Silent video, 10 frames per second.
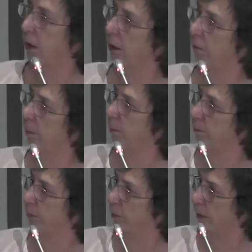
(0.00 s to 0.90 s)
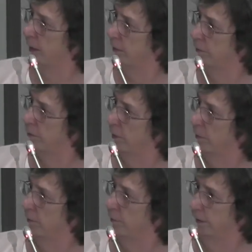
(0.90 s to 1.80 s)
Eva Biaudet
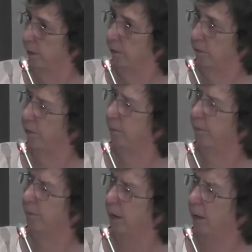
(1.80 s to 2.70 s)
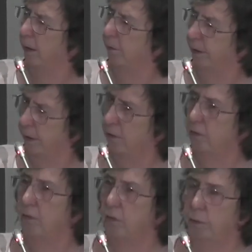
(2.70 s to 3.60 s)
from Finland,
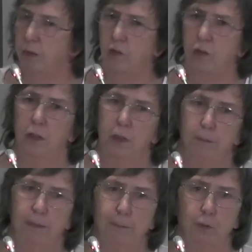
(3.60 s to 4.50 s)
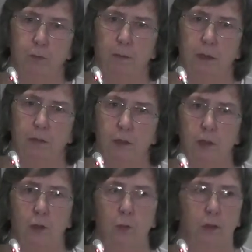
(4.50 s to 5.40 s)
the Swedish People's
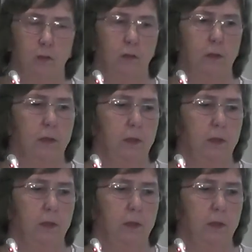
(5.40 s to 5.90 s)
Party, who was